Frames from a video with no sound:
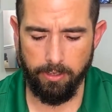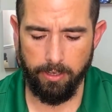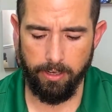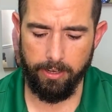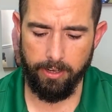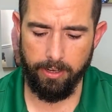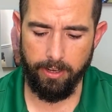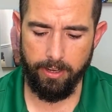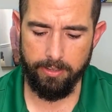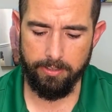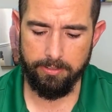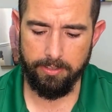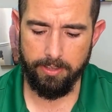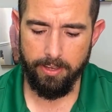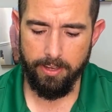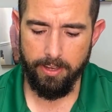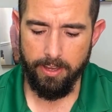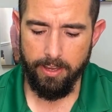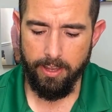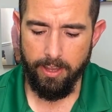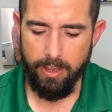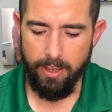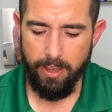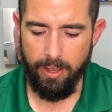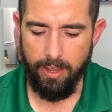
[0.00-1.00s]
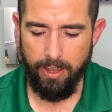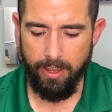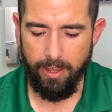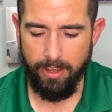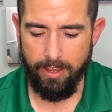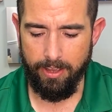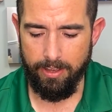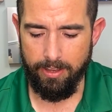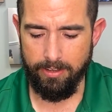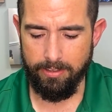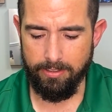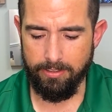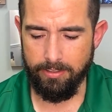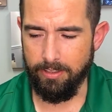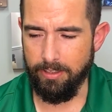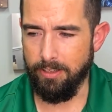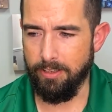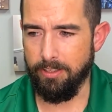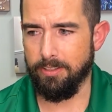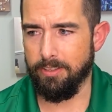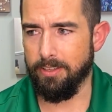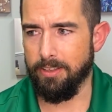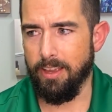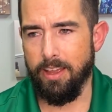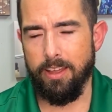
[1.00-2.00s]
I guess. And
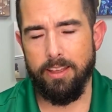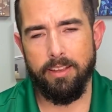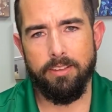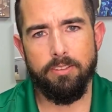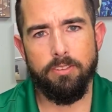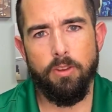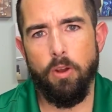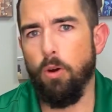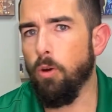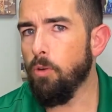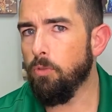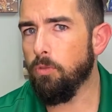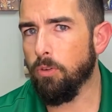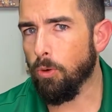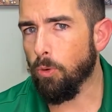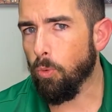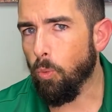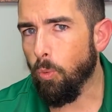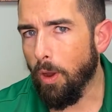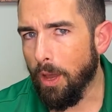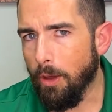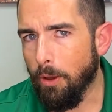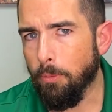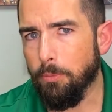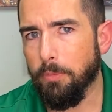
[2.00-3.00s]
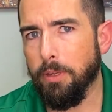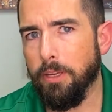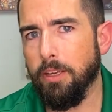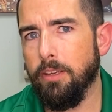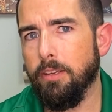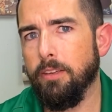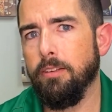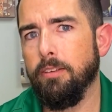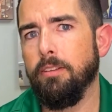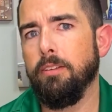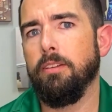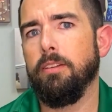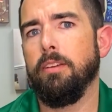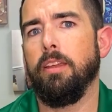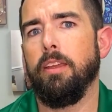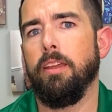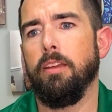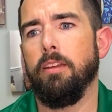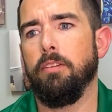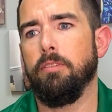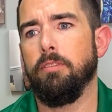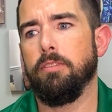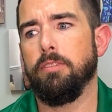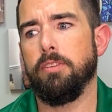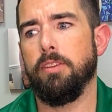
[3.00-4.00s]
it's not as overwhelming
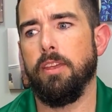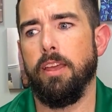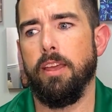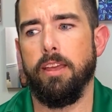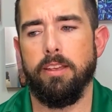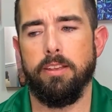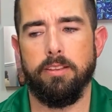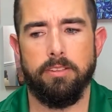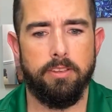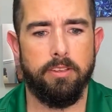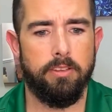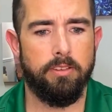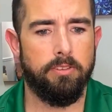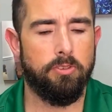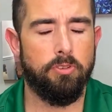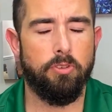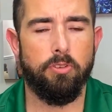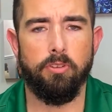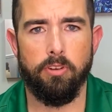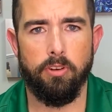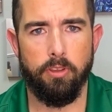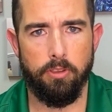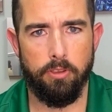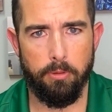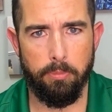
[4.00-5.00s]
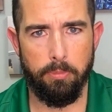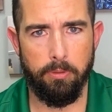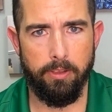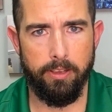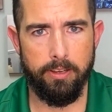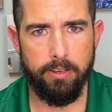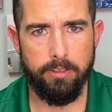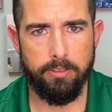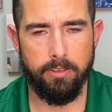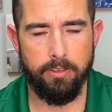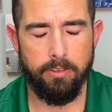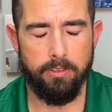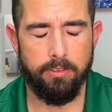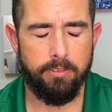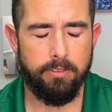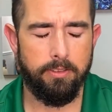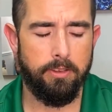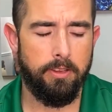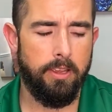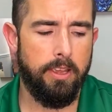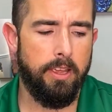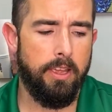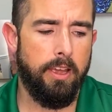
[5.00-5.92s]
as certain other places.